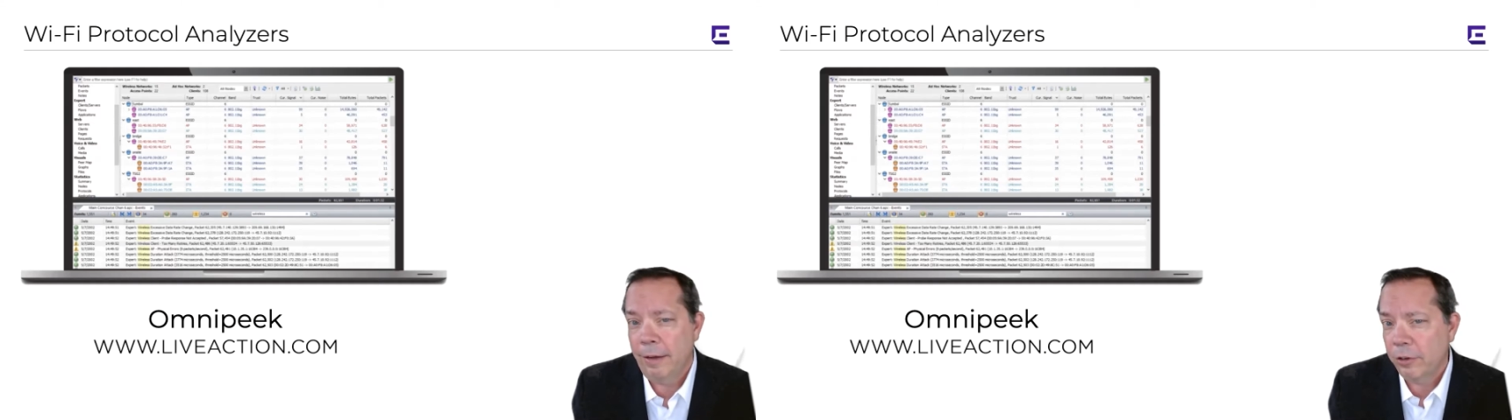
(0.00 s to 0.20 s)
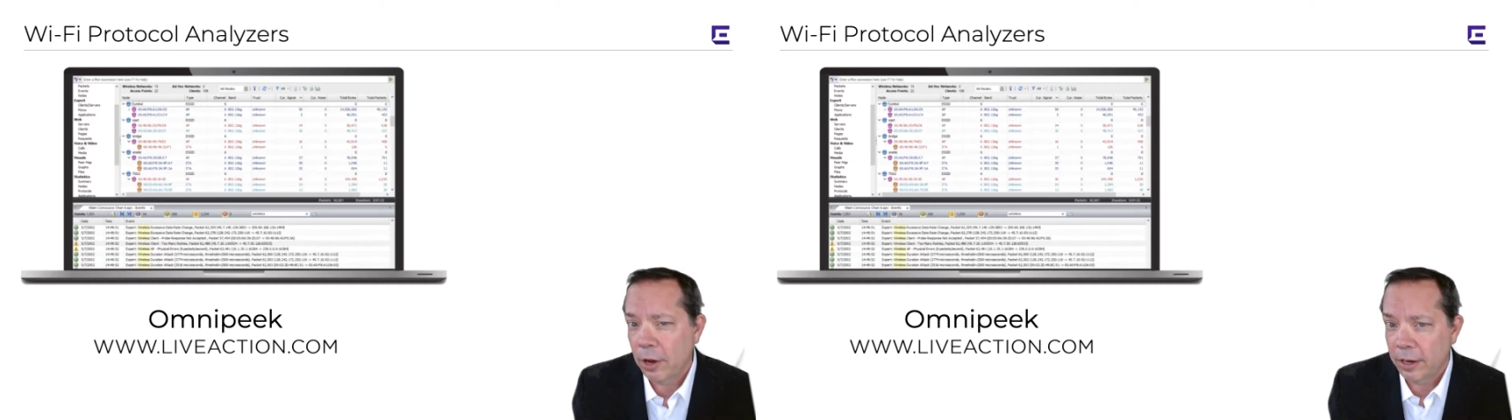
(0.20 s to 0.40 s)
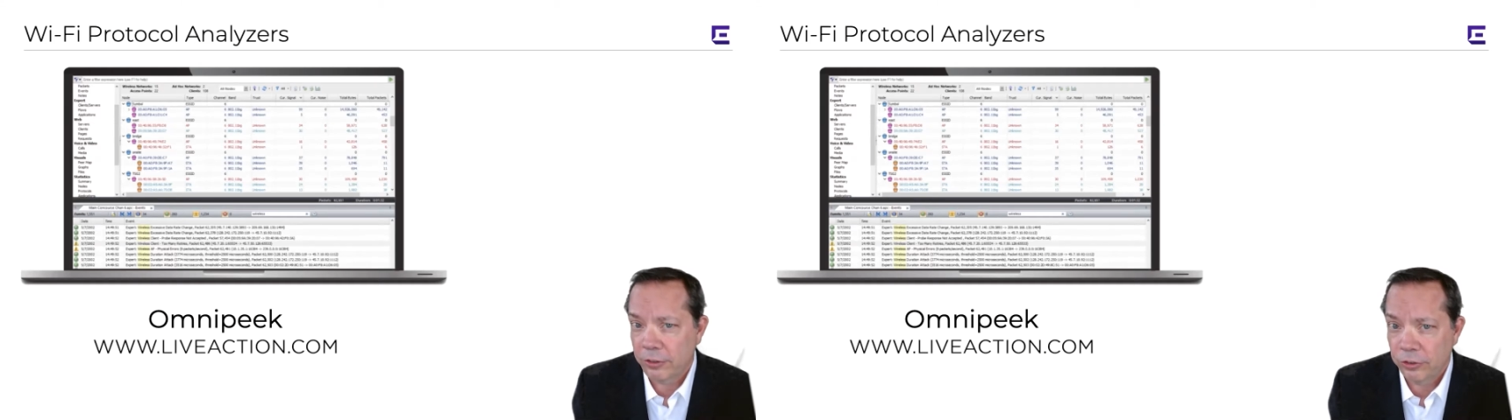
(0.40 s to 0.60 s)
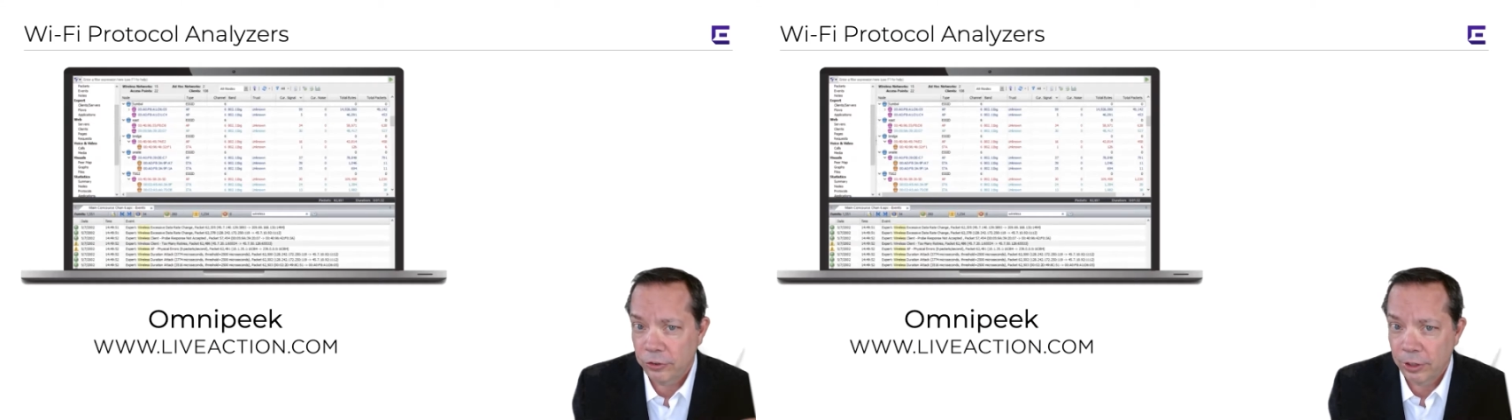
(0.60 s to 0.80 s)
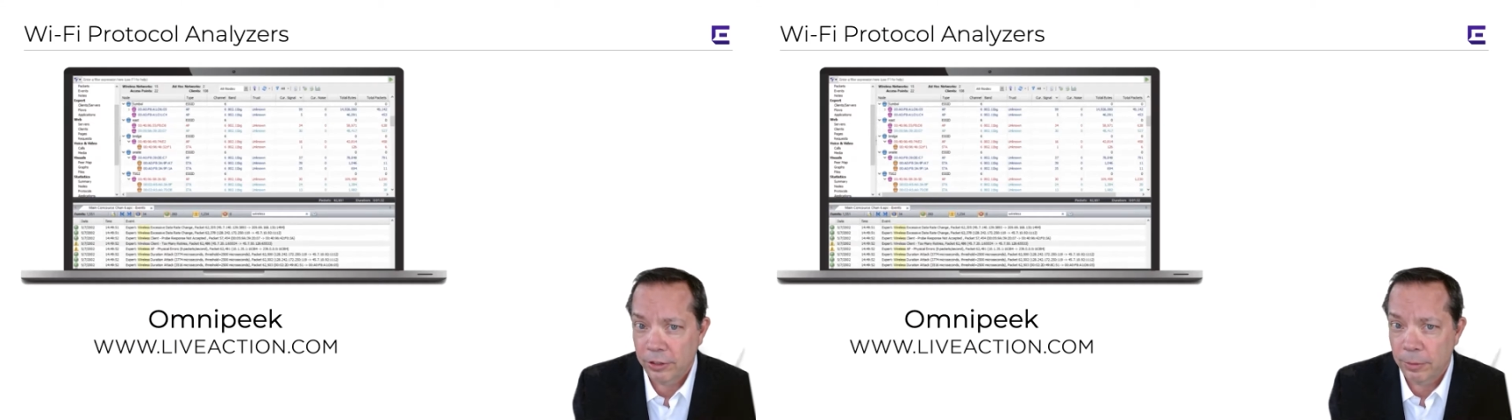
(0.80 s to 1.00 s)
if you're on a
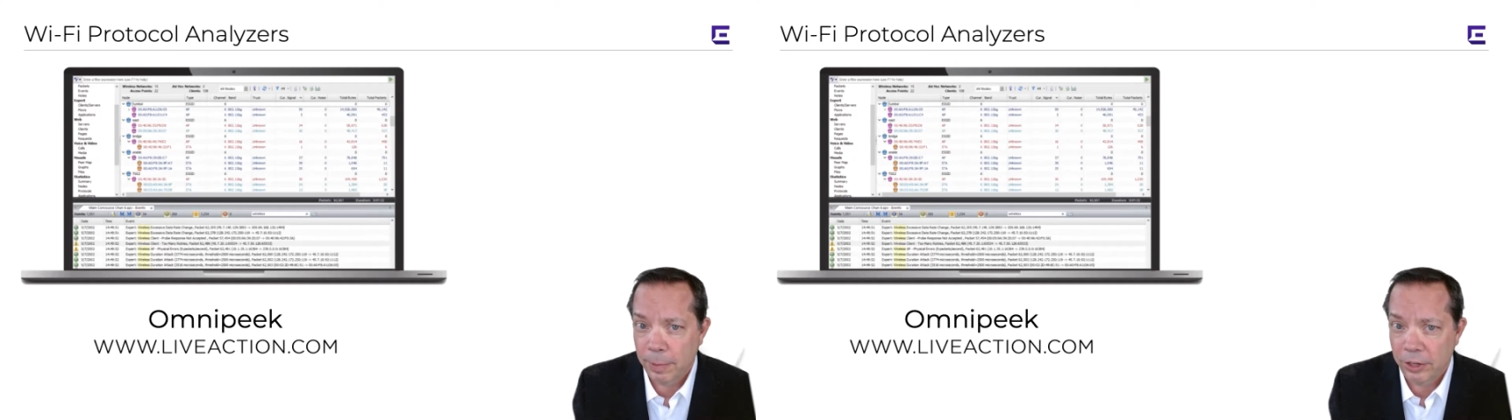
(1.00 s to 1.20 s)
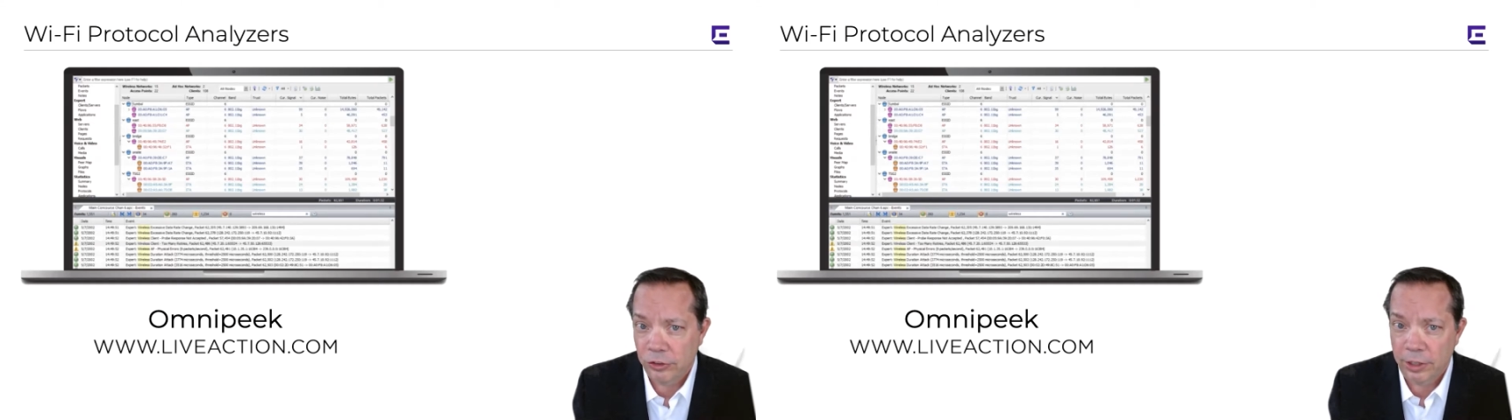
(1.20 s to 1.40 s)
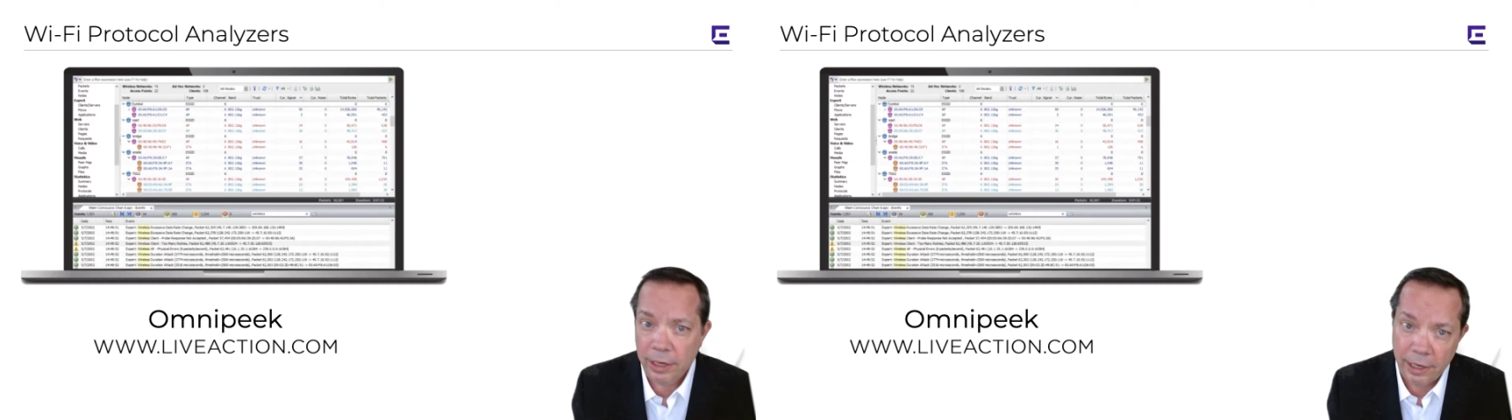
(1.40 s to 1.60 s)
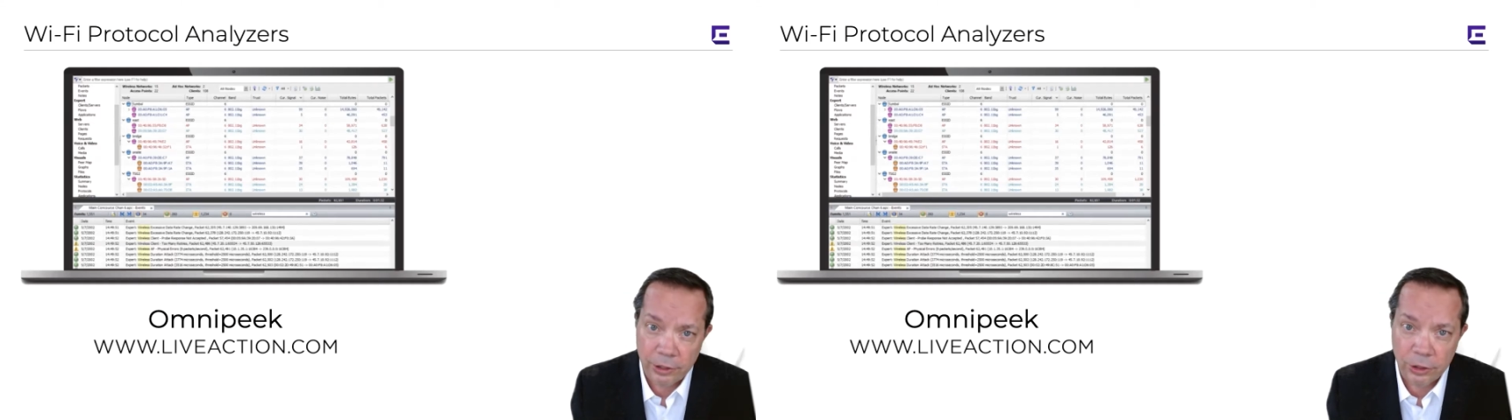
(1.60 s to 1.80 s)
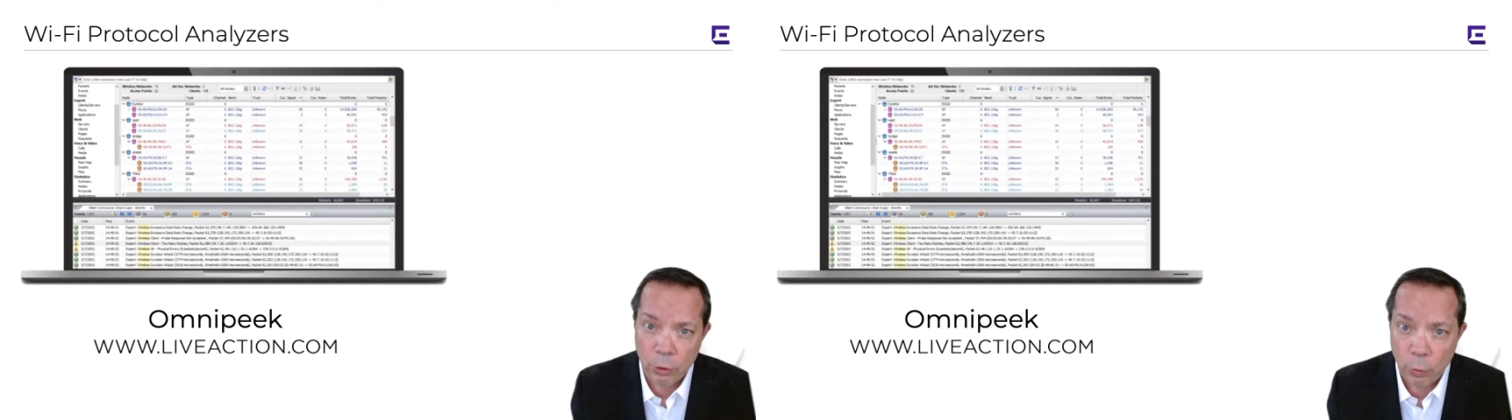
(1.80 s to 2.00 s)
stricter budget and
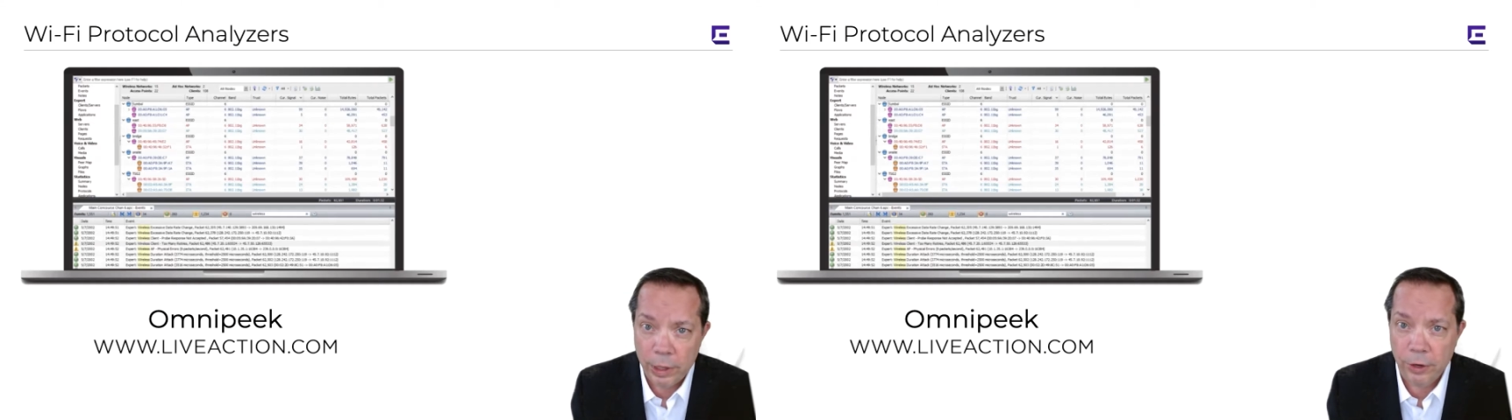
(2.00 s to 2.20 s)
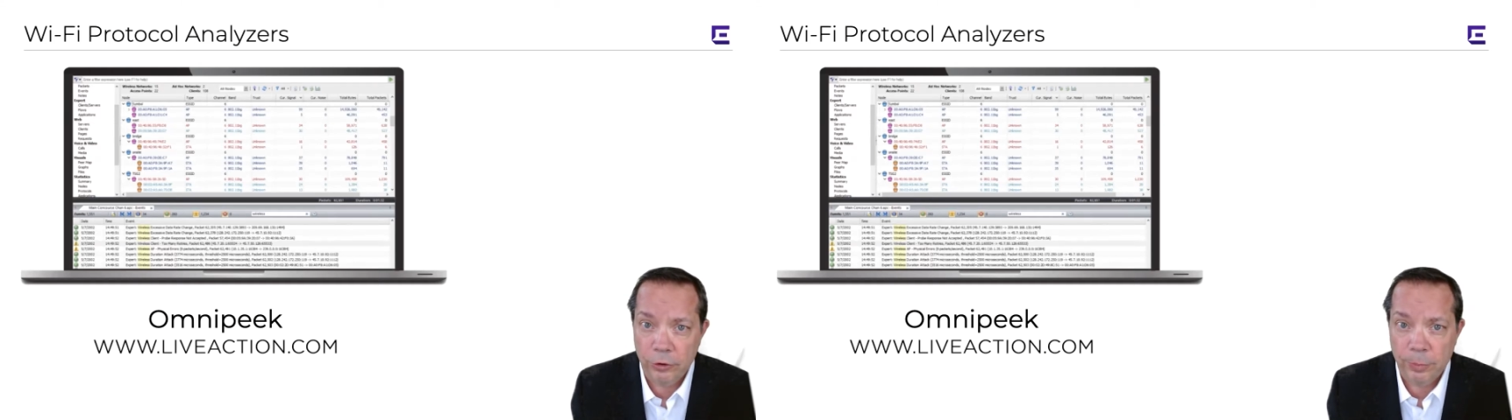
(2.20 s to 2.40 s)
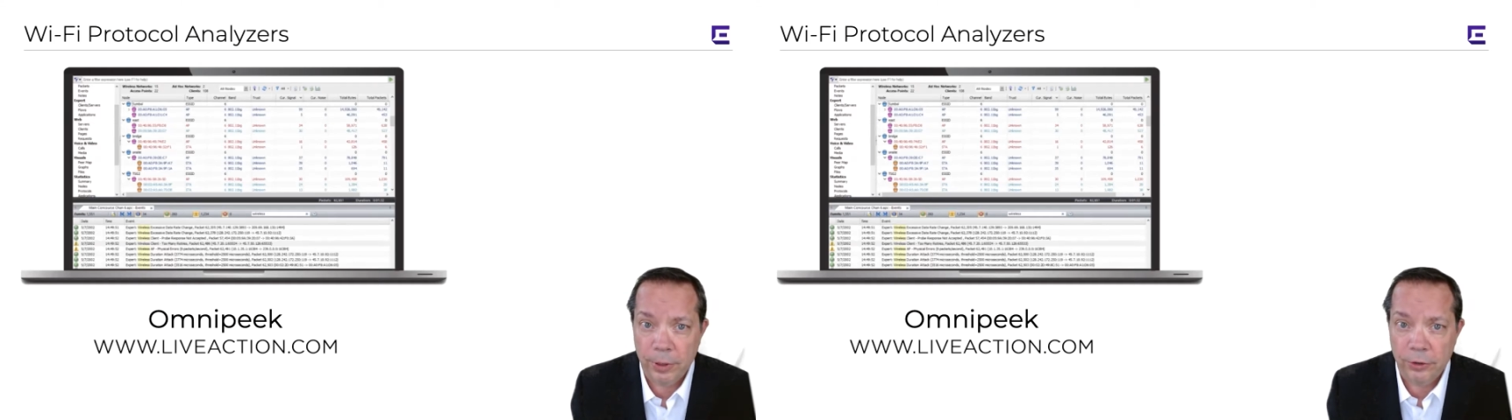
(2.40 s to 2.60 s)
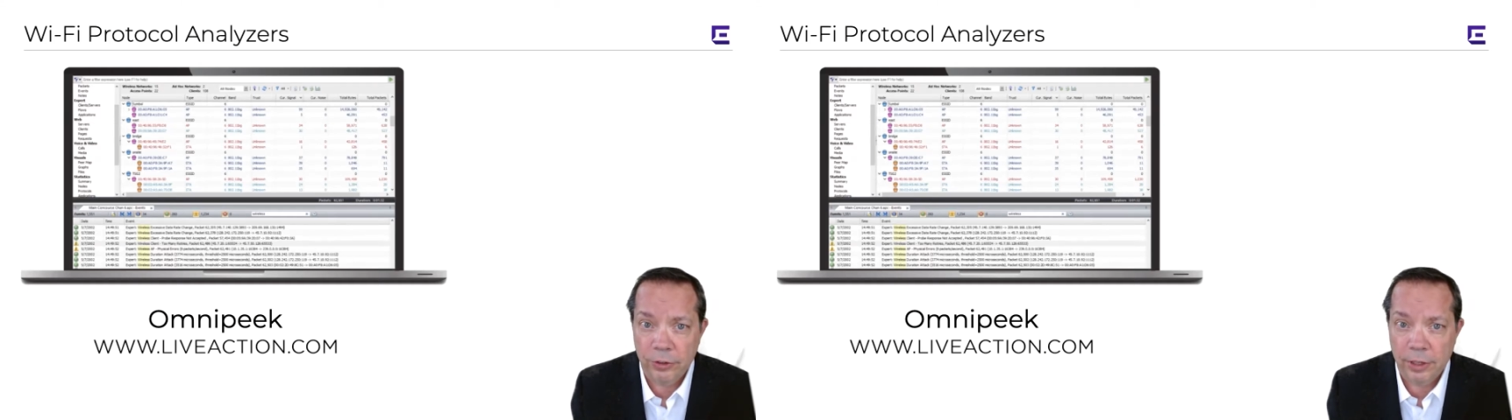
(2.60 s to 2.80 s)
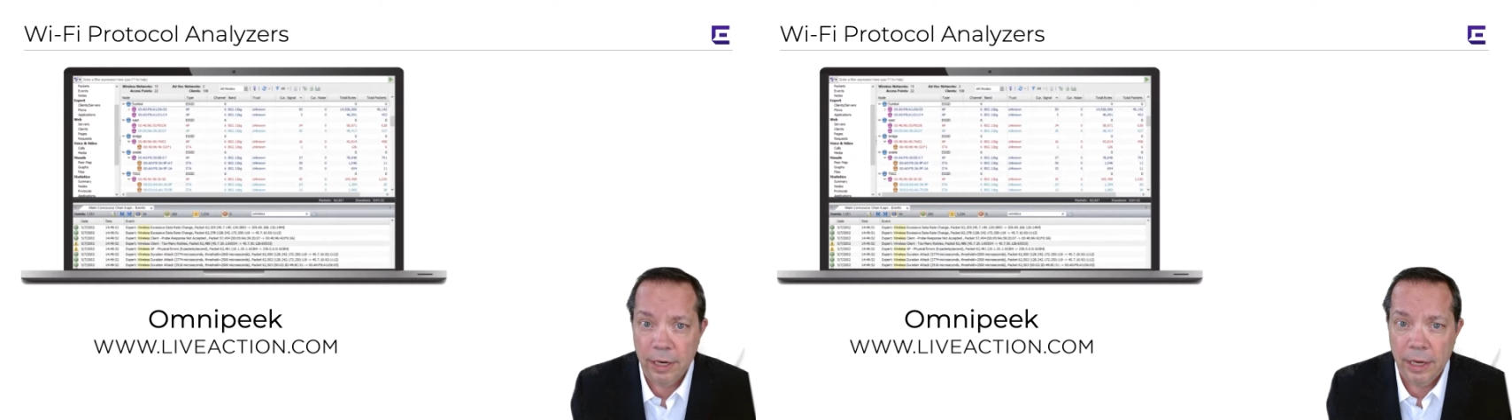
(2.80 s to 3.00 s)
you're a Windows
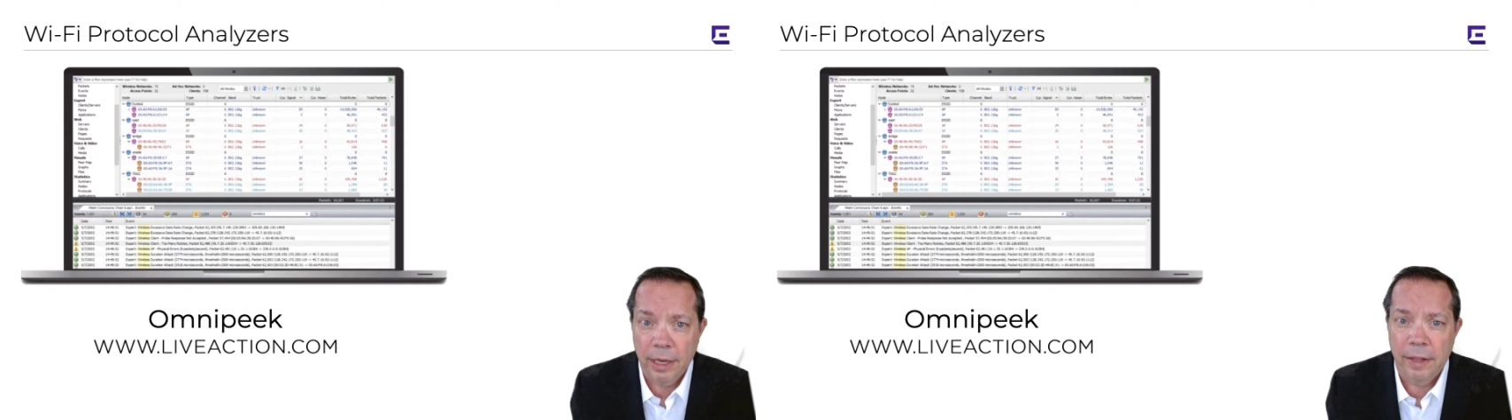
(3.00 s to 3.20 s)
person,